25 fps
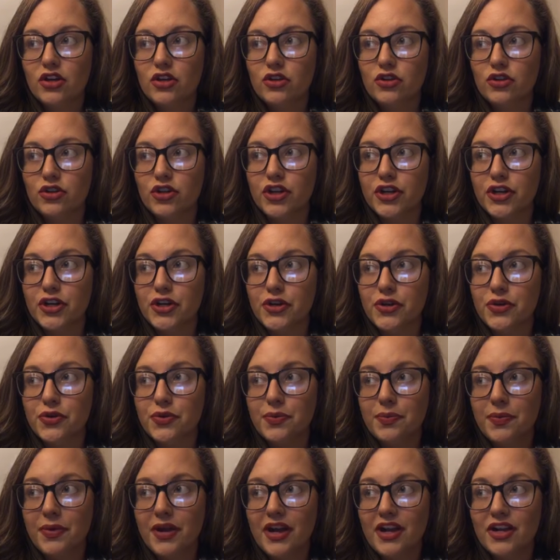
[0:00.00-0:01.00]

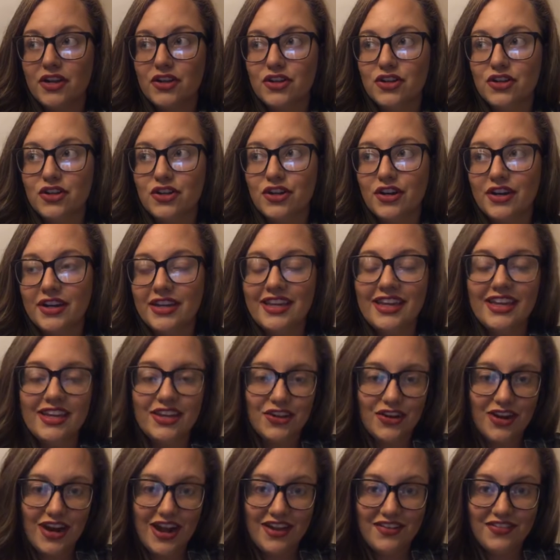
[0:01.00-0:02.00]
group,
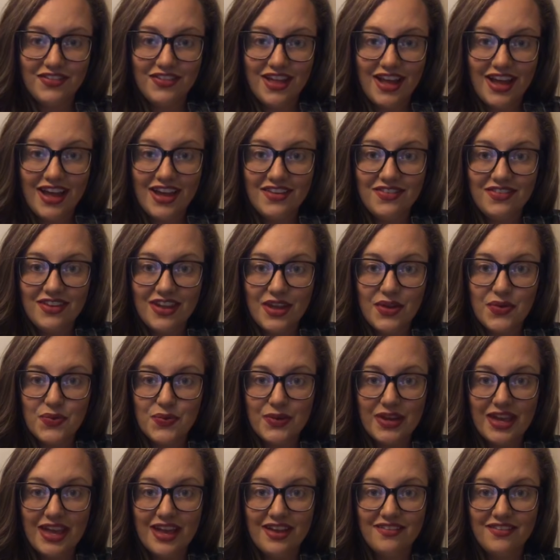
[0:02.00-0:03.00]
Cricut Craft Life,
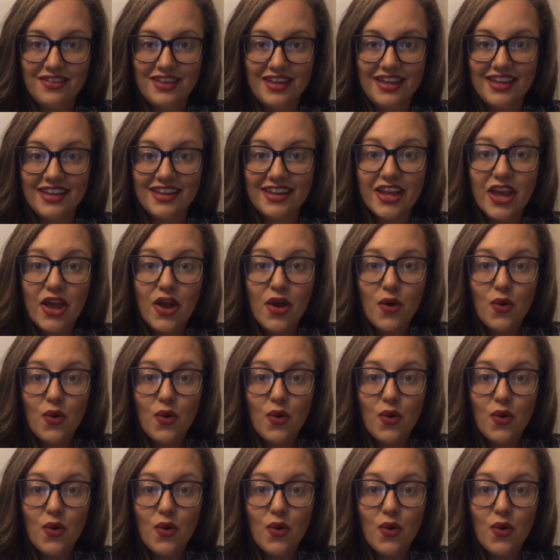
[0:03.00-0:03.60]
and we have hit